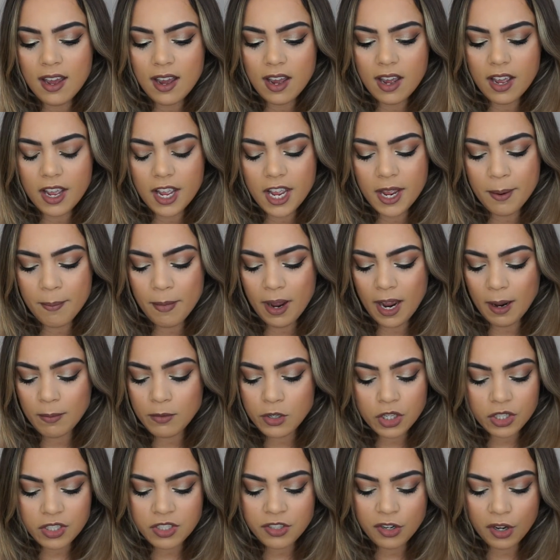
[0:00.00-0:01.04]
I'm
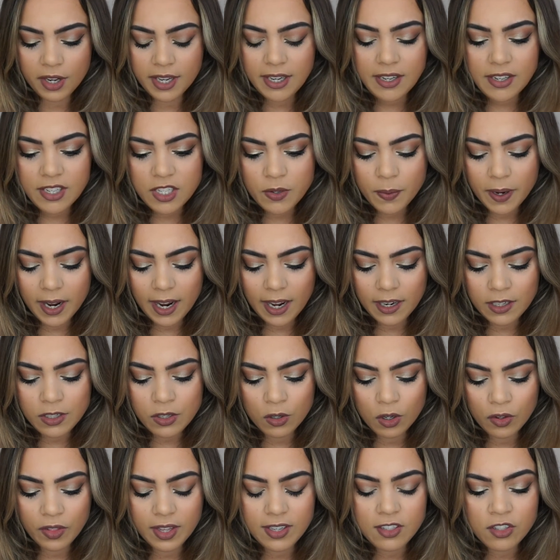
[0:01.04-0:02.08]
just not into it at
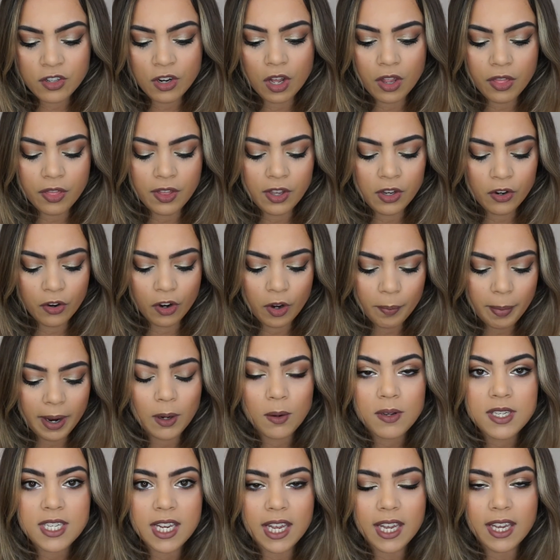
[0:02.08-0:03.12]
all. There's nothing good
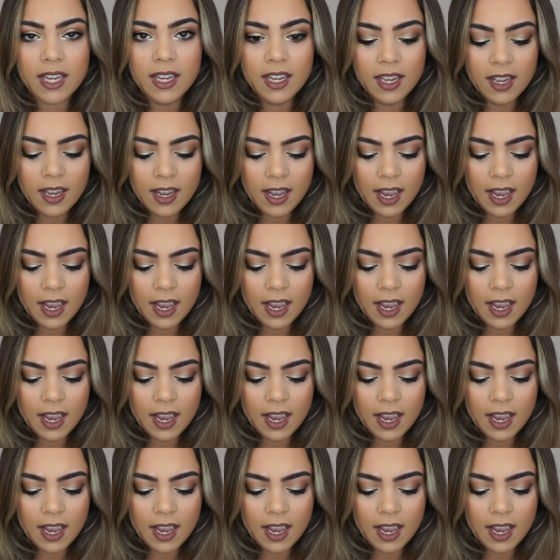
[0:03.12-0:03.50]
about it.